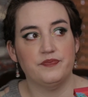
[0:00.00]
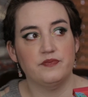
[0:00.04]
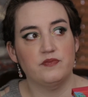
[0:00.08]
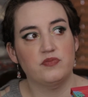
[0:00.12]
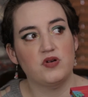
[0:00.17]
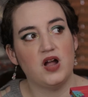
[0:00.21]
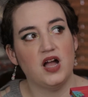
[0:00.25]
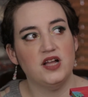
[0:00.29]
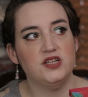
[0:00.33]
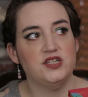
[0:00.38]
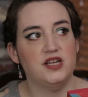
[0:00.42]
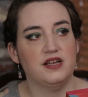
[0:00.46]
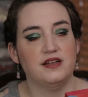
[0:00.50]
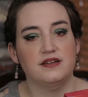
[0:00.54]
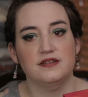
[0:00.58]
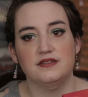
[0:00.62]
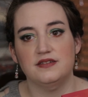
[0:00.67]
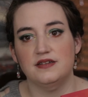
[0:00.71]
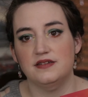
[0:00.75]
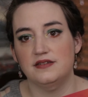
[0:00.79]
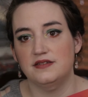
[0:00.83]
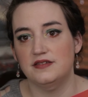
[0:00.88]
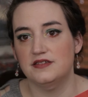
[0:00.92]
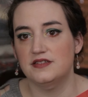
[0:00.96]

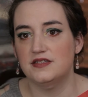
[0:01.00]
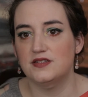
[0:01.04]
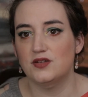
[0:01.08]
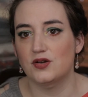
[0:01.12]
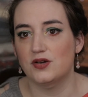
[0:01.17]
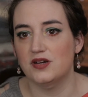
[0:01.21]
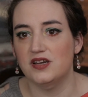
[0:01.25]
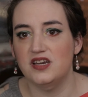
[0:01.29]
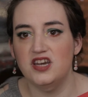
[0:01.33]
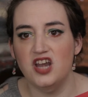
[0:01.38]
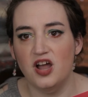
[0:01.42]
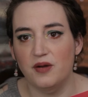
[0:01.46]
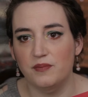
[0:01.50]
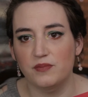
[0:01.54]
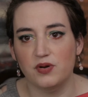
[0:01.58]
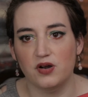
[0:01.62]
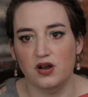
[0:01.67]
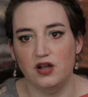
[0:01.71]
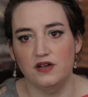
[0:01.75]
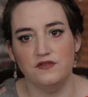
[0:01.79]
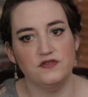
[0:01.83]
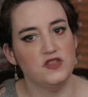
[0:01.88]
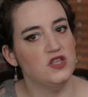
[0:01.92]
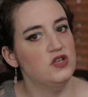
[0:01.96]
project certain number
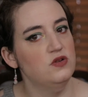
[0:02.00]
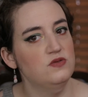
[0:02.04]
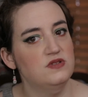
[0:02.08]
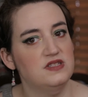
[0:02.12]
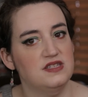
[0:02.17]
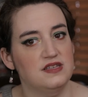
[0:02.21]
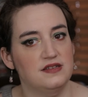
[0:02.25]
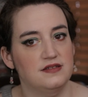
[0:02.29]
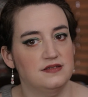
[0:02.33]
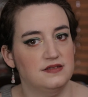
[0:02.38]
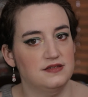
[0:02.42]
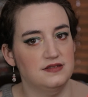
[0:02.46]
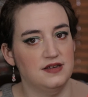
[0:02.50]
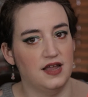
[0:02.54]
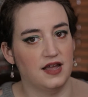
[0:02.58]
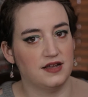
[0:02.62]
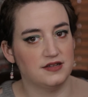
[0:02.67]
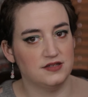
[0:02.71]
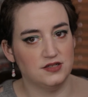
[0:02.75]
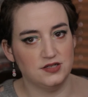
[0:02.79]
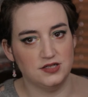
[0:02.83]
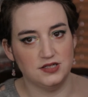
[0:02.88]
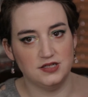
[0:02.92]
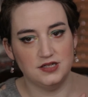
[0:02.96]
of uses
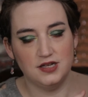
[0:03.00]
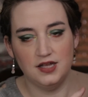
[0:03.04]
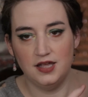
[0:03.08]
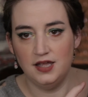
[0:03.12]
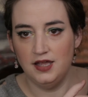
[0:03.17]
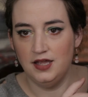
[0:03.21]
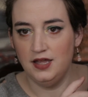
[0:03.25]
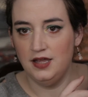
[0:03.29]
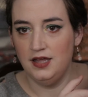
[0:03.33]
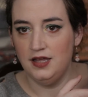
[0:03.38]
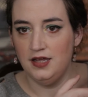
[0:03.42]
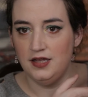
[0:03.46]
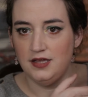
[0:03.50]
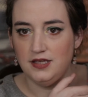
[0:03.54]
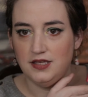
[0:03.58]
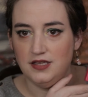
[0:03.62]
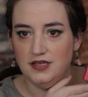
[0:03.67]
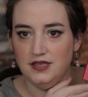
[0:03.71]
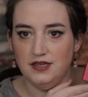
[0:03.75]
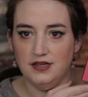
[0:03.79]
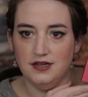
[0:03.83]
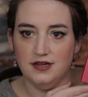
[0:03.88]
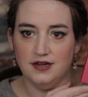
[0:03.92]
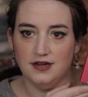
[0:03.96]
next
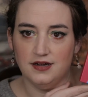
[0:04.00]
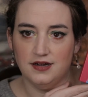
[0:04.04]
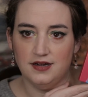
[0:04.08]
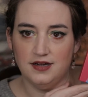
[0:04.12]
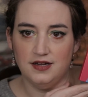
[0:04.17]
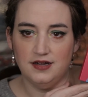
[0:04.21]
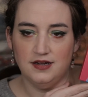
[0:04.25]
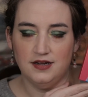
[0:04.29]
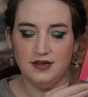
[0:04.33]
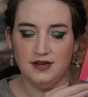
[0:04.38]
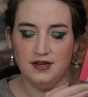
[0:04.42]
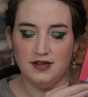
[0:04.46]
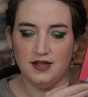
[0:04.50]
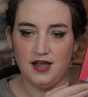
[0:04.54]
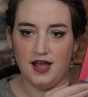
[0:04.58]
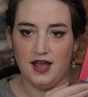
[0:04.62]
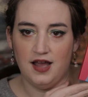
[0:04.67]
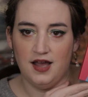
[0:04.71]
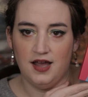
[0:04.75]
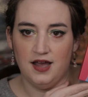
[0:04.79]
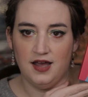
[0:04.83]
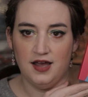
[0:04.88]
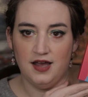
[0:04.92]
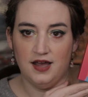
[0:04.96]
year,
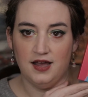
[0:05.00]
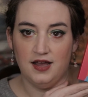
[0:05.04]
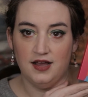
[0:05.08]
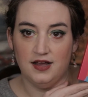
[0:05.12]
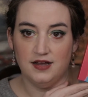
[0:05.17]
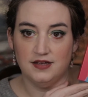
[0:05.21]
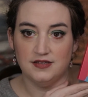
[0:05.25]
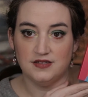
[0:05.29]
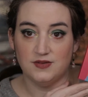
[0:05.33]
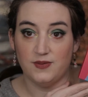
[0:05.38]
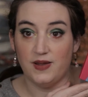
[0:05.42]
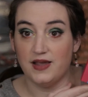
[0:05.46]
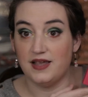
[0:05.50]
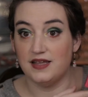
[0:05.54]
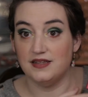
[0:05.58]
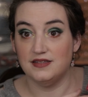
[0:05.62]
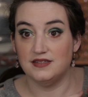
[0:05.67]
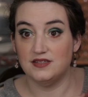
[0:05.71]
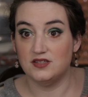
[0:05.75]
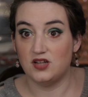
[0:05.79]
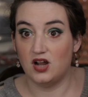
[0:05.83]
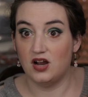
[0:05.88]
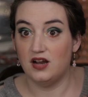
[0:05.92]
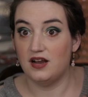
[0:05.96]
so I can
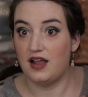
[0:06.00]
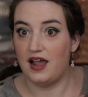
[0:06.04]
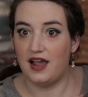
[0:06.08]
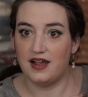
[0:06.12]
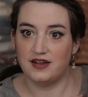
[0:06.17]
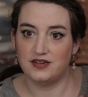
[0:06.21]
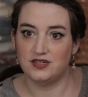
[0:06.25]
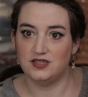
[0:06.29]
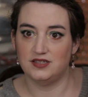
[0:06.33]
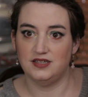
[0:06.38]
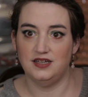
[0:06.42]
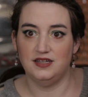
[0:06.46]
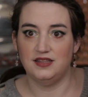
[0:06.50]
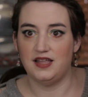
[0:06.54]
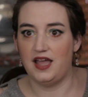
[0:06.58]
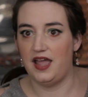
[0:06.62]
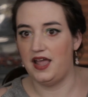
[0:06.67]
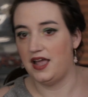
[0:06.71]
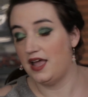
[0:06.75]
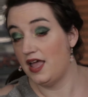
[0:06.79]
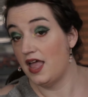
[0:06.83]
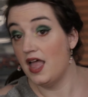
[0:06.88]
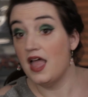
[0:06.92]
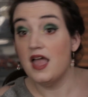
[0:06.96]
start actually
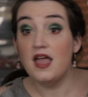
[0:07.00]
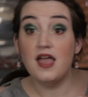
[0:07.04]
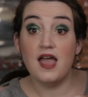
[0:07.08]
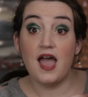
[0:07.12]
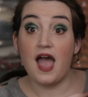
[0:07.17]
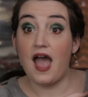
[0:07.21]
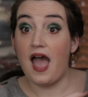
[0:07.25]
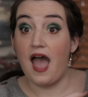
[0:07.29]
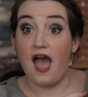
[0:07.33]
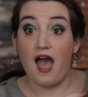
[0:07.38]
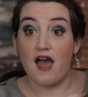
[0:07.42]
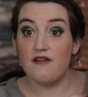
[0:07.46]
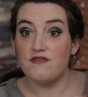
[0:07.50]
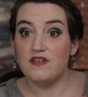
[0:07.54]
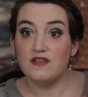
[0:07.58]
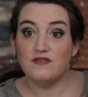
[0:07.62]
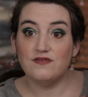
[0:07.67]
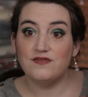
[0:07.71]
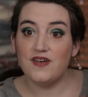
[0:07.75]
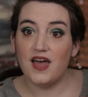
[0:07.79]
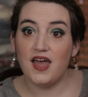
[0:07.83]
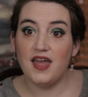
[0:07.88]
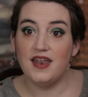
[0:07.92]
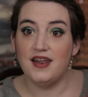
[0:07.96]
like having
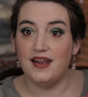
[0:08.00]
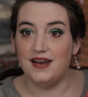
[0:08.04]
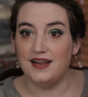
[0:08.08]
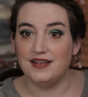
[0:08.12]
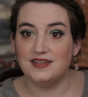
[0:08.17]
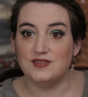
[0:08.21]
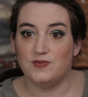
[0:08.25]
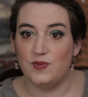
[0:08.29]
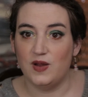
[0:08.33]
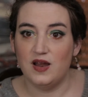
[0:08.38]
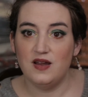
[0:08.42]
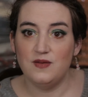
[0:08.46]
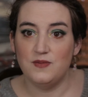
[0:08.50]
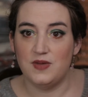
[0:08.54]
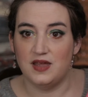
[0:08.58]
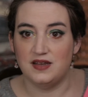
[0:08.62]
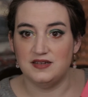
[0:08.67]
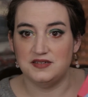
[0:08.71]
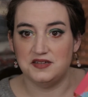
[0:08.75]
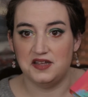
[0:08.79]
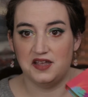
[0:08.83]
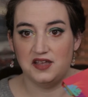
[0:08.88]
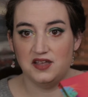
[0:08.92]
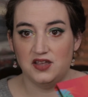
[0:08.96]
fun and
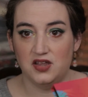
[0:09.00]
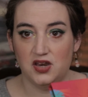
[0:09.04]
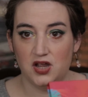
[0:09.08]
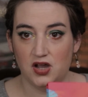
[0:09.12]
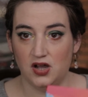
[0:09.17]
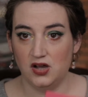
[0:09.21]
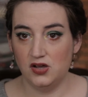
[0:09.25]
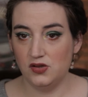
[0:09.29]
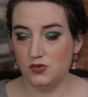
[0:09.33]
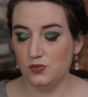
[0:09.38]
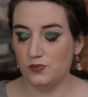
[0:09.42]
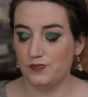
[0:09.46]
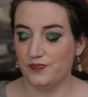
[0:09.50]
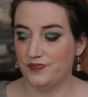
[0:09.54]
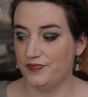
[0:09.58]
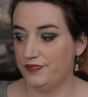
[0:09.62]
experimenting, you know?